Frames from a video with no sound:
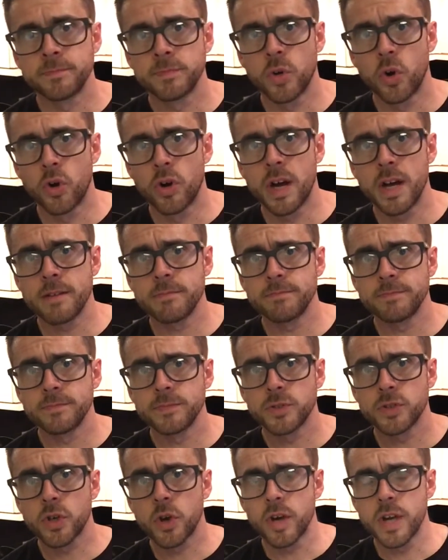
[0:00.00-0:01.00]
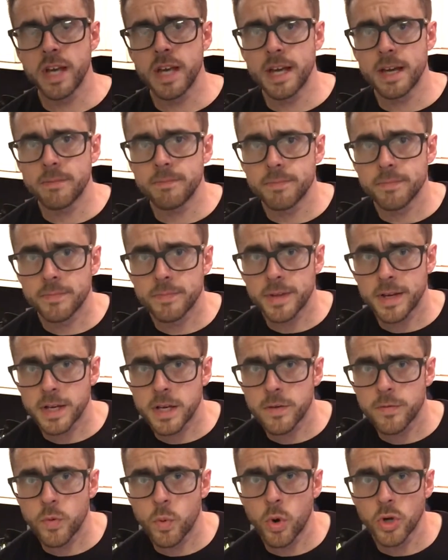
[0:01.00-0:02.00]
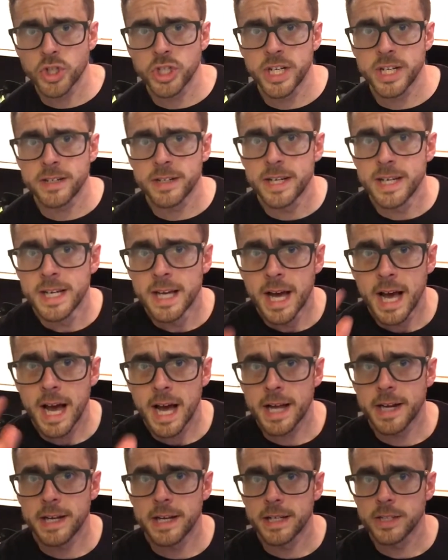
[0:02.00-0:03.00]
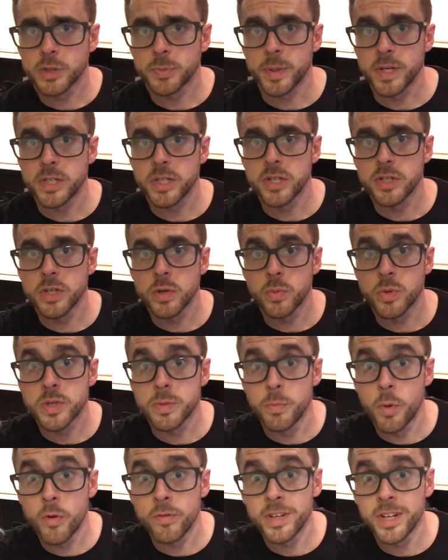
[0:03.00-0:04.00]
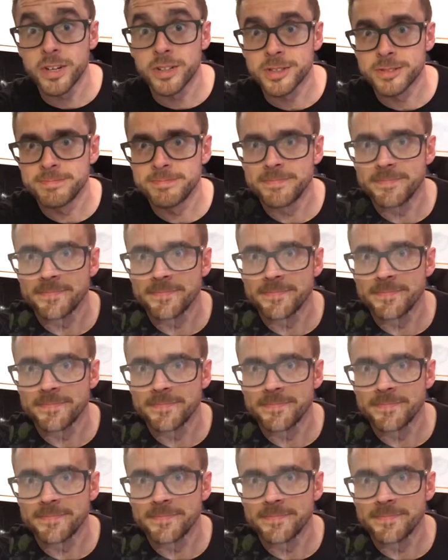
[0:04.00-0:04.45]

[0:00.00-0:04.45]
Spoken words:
Alright, Scotty here, thank you for watching, and I'll speak to you soon with some more videos.